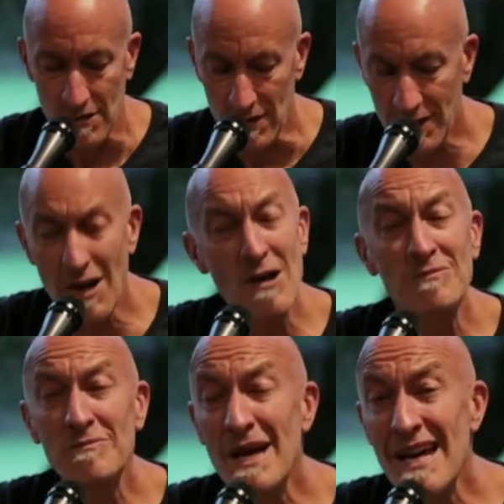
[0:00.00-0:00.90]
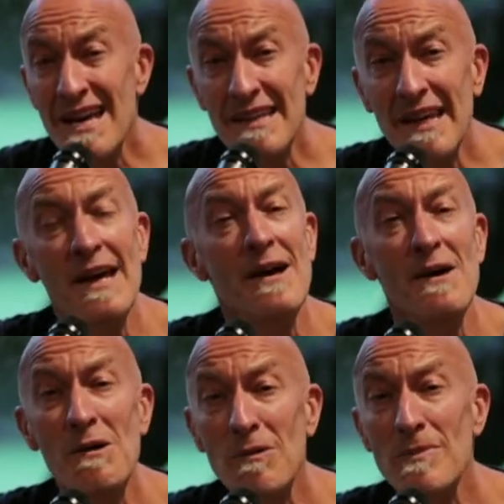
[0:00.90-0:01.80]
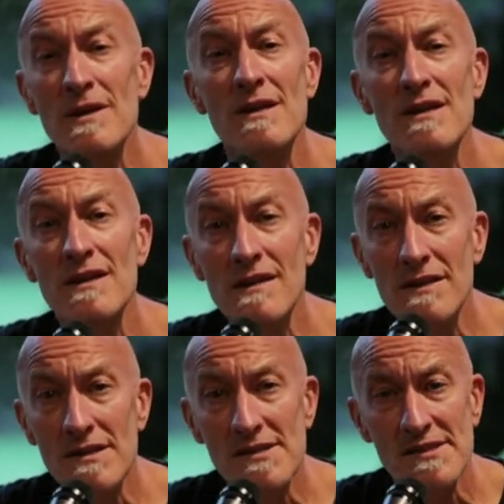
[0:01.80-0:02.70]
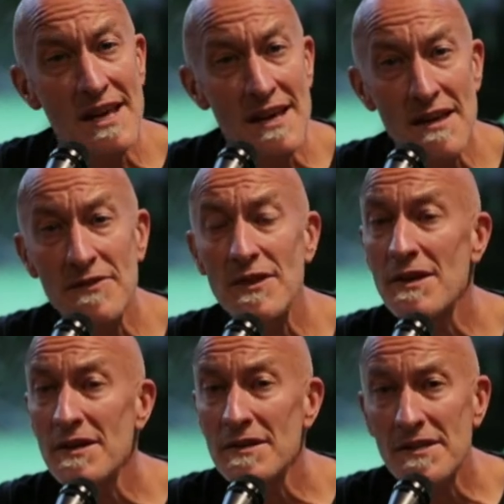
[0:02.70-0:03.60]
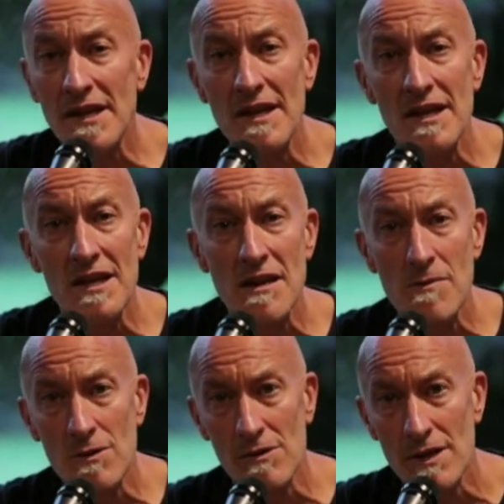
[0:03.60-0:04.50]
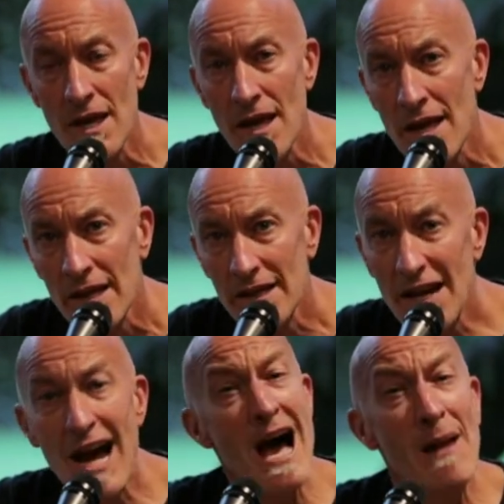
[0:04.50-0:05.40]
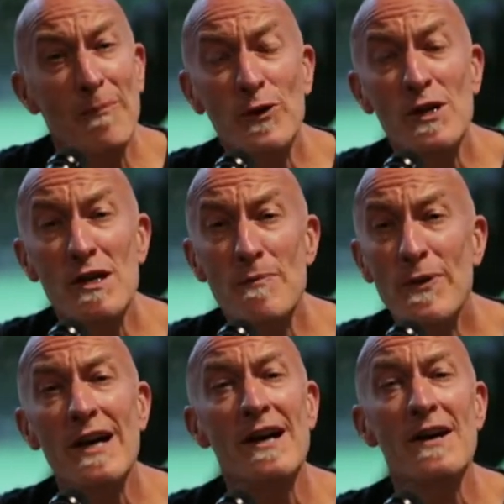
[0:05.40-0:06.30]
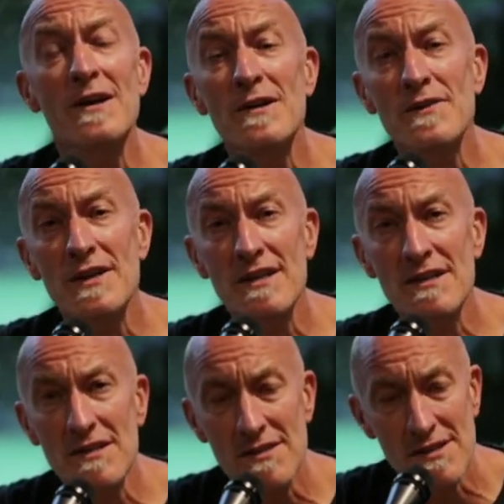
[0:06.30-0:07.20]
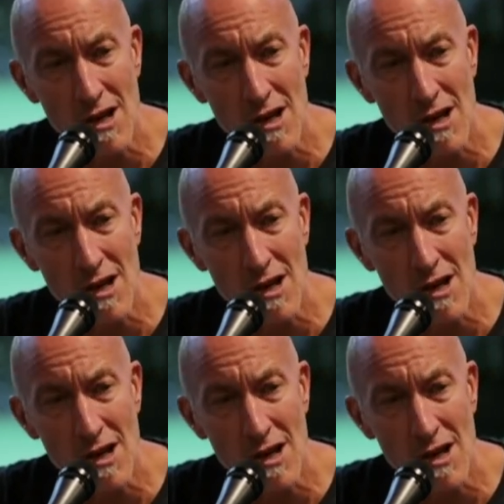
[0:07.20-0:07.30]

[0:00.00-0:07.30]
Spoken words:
come and help me set the table, God prepared this